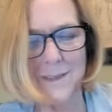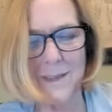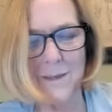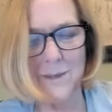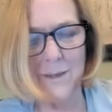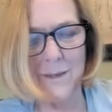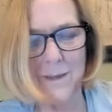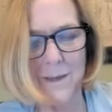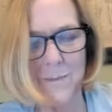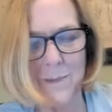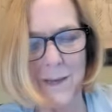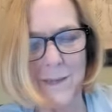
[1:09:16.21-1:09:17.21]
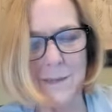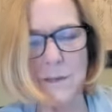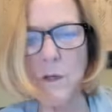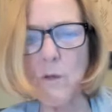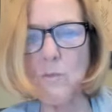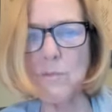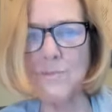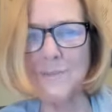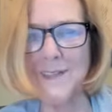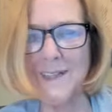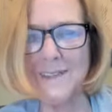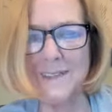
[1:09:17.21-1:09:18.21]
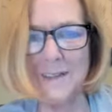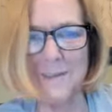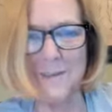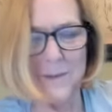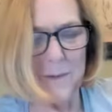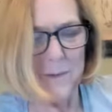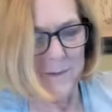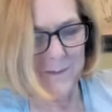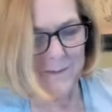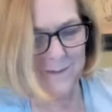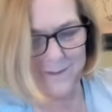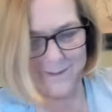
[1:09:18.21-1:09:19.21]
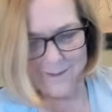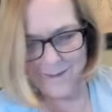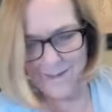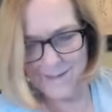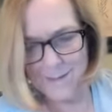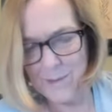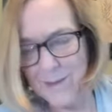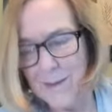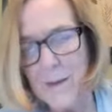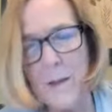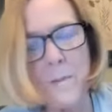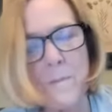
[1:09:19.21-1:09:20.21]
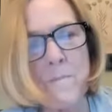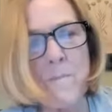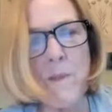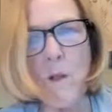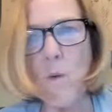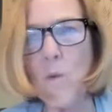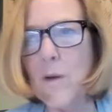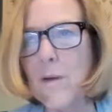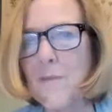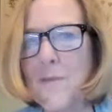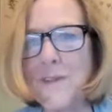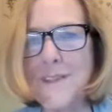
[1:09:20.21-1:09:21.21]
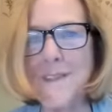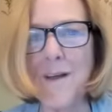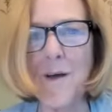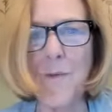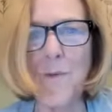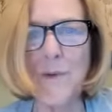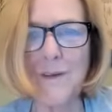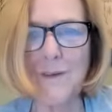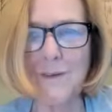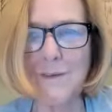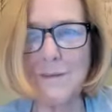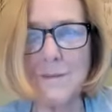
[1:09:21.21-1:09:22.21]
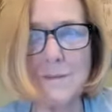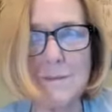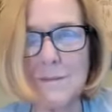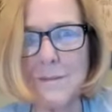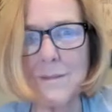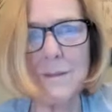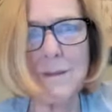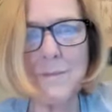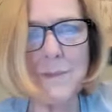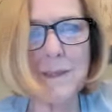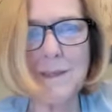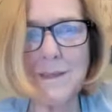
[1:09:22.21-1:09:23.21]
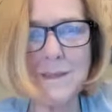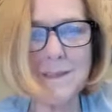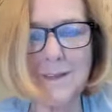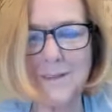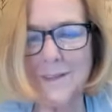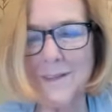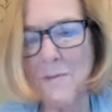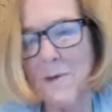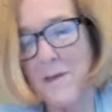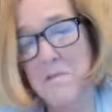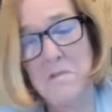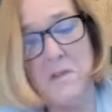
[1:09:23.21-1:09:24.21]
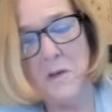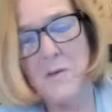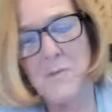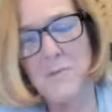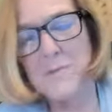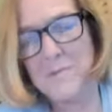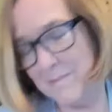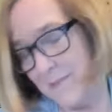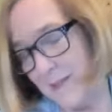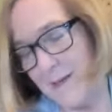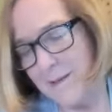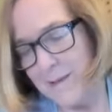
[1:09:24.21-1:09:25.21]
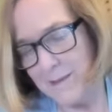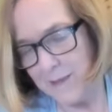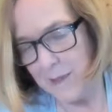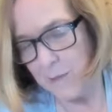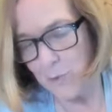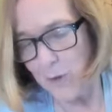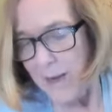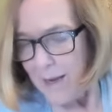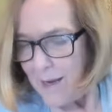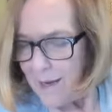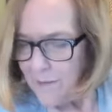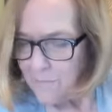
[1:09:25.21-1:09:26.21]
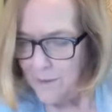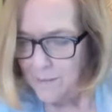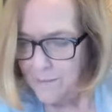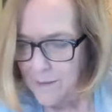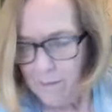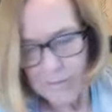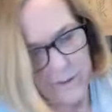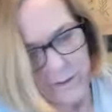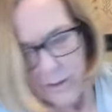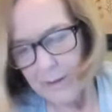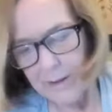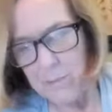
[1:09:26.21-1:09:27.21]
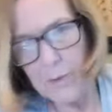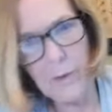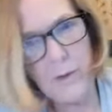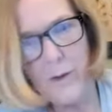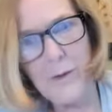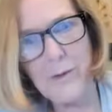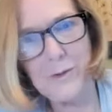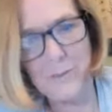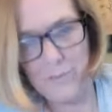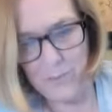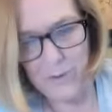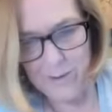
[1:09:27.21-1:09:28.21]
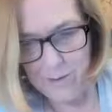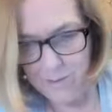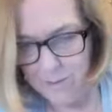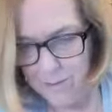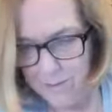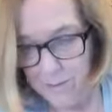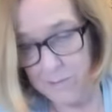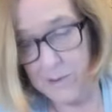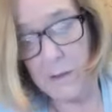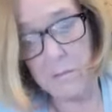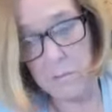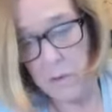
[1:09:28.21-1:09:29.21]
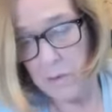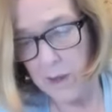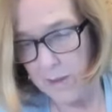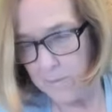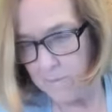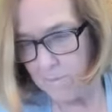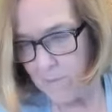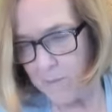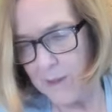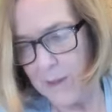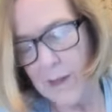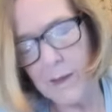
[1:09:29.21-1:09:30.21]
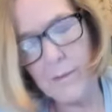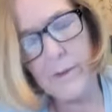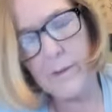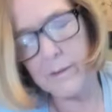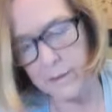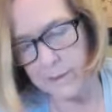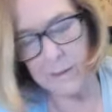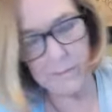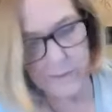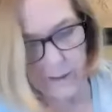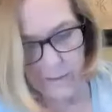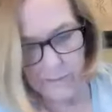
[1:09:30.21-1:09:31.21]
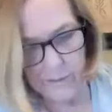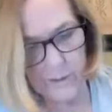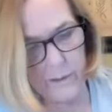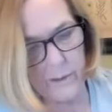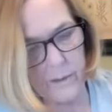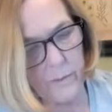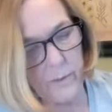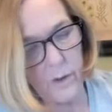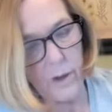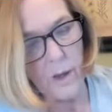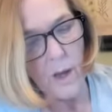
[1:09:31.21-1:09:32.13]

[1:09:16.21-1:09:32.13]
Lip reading: So I took acetone and tested it like crazy. I'm like, well, if it's not real, I'm not going to sell it anyway. So yeah, it's amber. I found out not all amber glows bright green. I was like, okay. I mean, I went on a deep dive into amber.